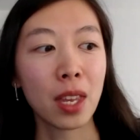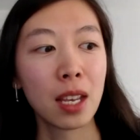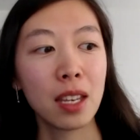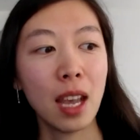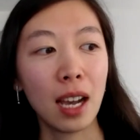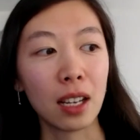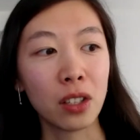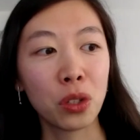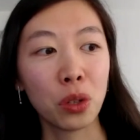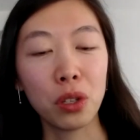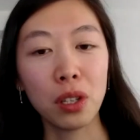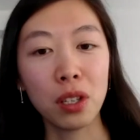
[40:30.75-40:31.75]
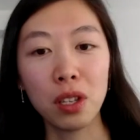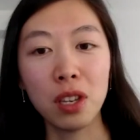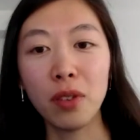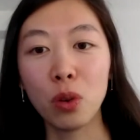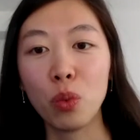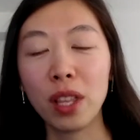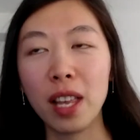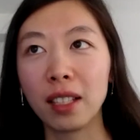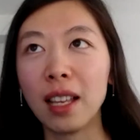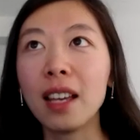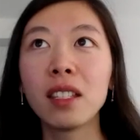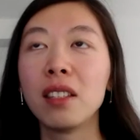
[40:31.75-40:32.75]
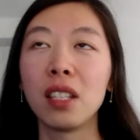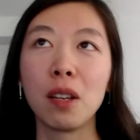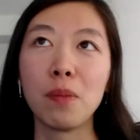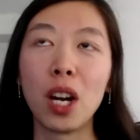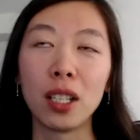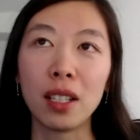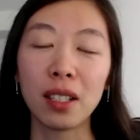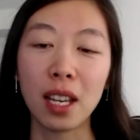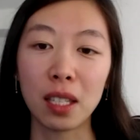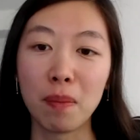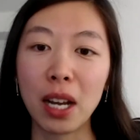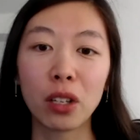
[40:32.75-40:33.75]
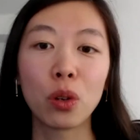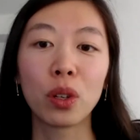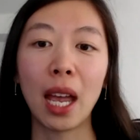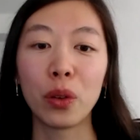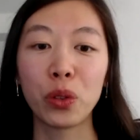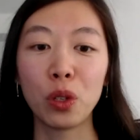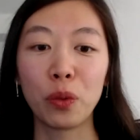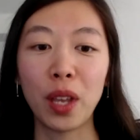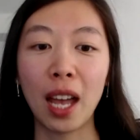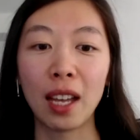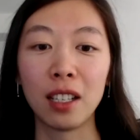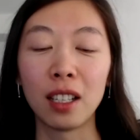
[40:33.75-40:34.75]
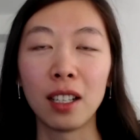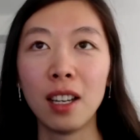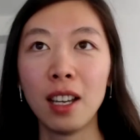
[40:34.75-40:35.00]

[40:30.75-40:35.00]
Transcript: yeah, so even with like licensing bodies, like the Medical Council of Canada,